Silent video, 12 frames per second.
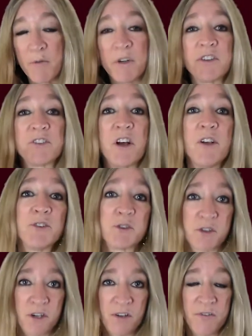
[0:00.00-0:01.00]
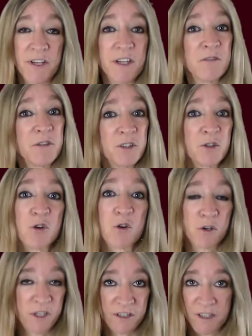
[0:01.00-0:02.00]
which is also called the
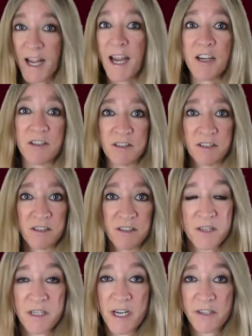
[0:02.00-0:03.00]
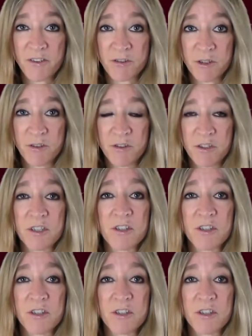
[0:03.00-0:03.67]
iridocorneal angle. The next root,